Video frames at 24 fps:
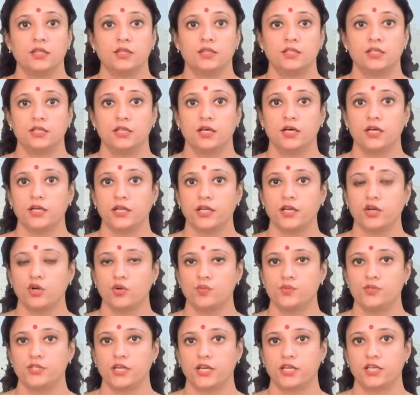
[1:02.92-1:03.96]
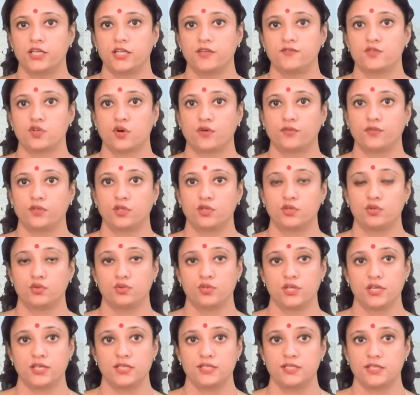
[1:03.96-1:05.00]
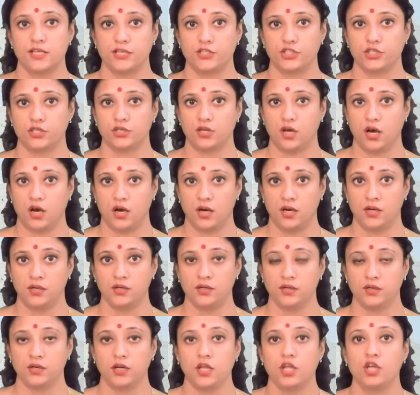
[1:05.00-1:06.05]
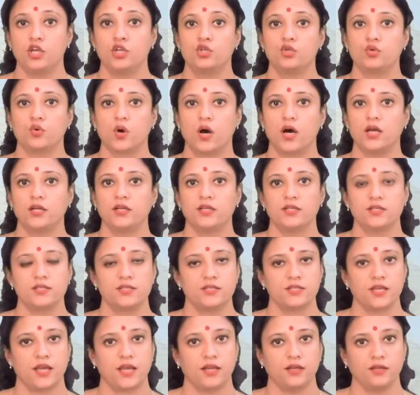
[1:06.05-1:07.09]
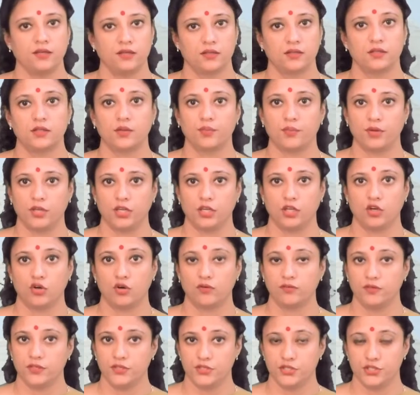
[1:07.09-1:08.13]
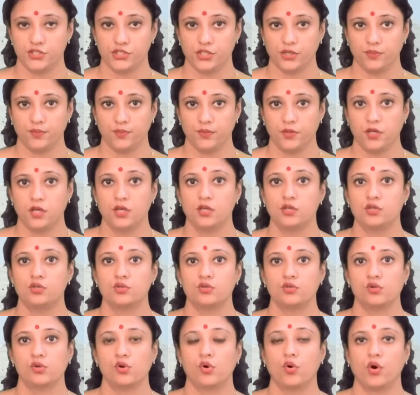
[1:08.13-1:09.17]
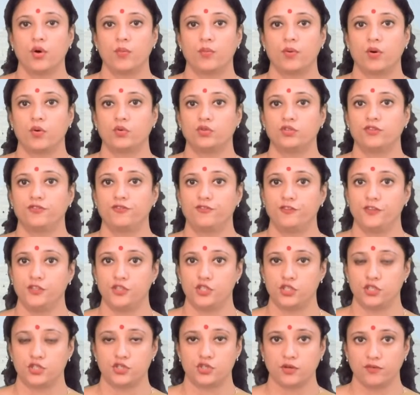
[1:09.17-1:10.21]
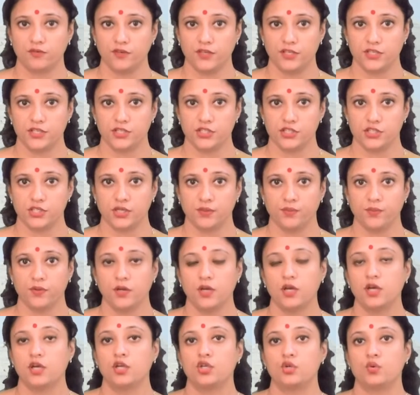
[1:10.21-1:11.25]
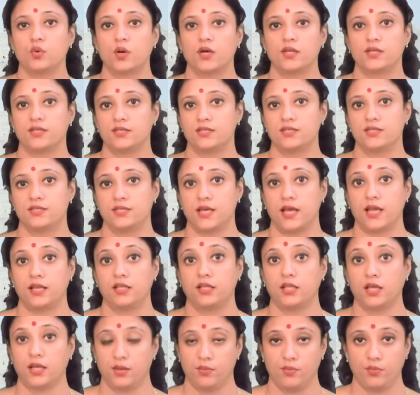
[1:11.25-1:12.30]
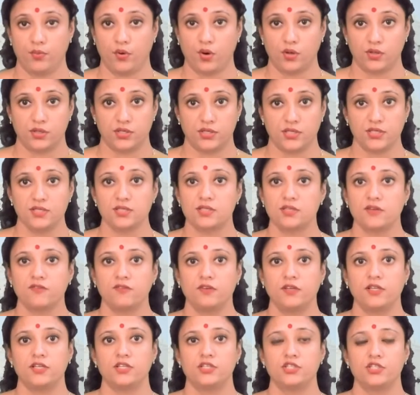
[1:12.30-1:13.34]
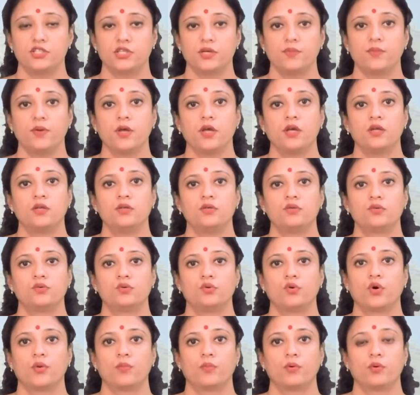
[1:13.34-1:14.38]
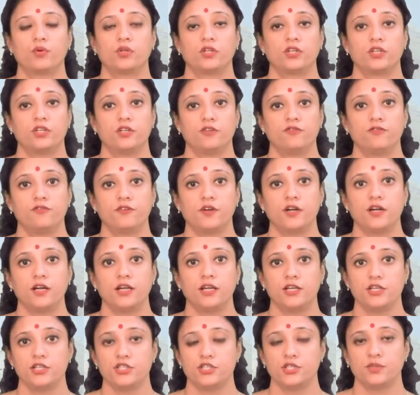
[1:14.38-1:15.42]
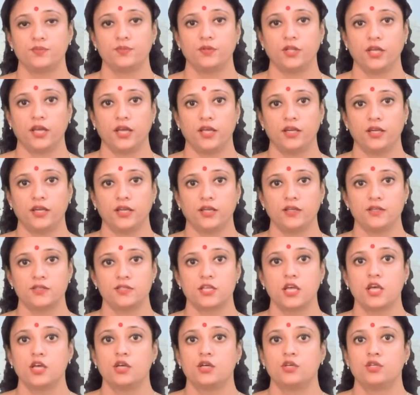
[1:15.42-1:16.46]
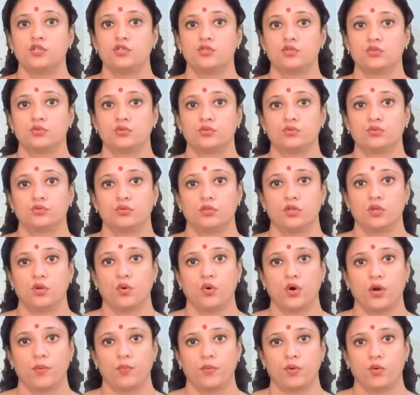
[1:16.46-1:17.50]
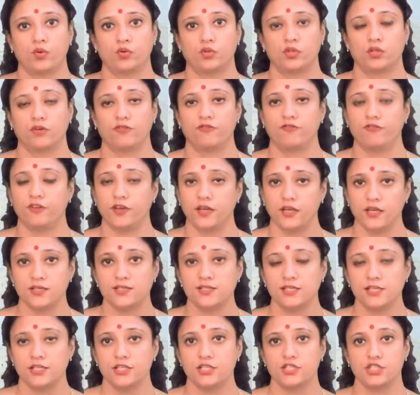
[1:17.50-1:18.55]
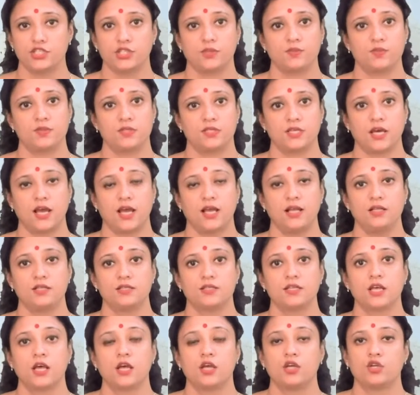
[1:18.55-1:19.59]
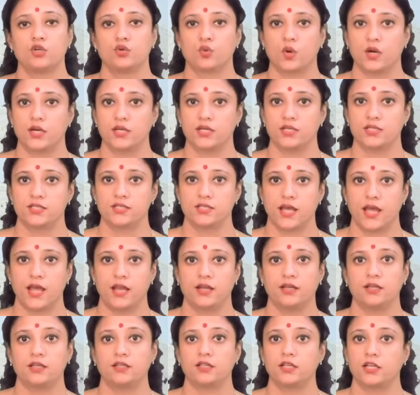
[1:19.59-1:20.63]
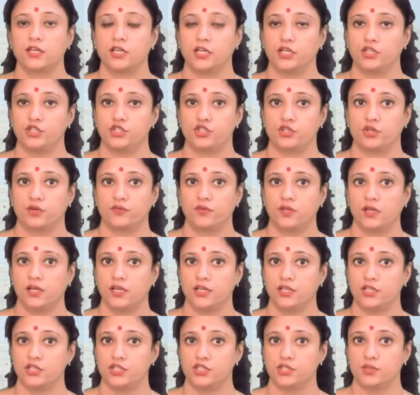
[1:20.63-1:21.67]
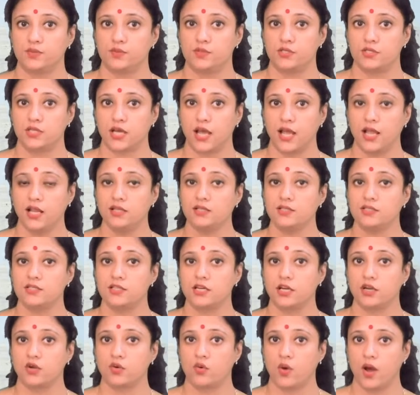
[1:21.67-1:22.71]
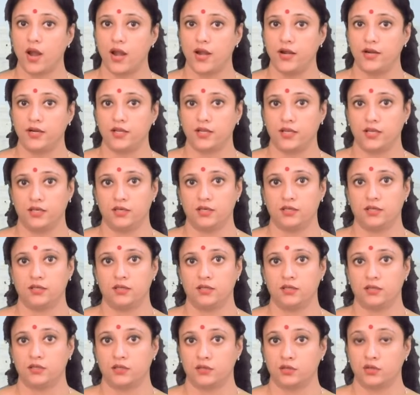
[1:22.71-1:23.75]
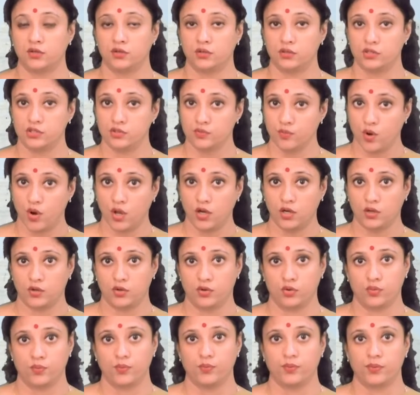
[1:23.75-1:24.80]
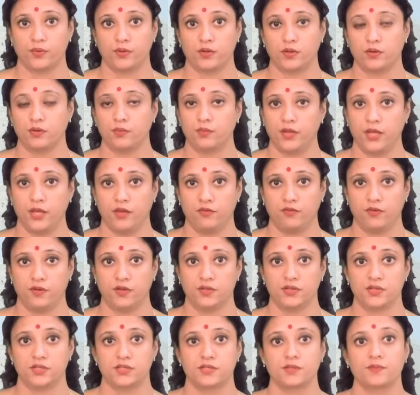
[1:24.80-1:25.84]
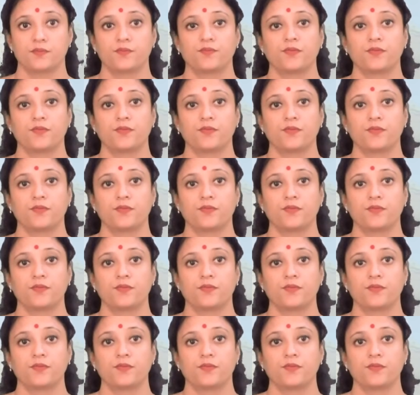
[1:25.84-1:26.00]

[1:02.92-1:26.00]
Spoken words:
The learning objectives of the today's session are to understand the meaning of leadership, to know about the features of leadership, to understand the importance of leadership, to know about the different leadership theories, to know about the various leadership styles, to understand the nature of the leadership styles required in the small group behaviors.